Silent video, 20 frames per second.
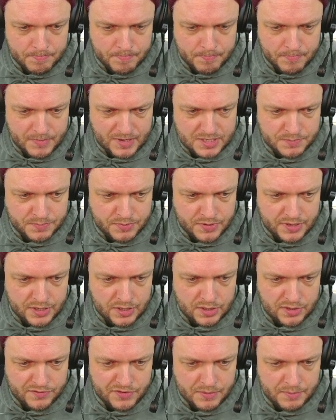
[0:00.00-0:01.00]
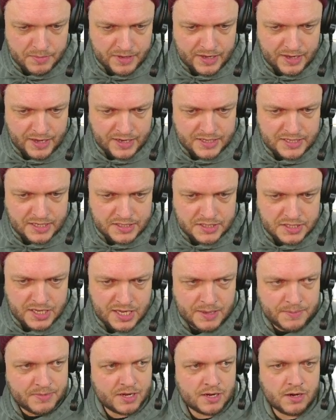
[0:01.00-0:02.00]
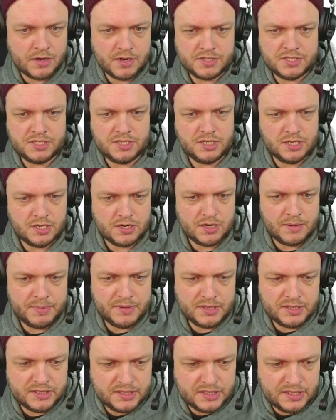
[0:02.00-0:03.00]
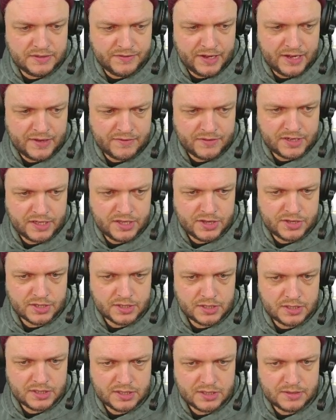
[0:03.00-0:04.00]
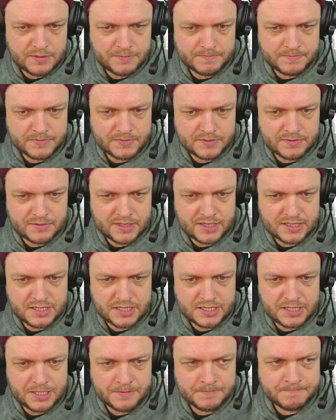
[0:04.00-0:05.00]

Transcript: that's pretty good for me. I decide to keep the cards here. I believe I have lethal. Let's see.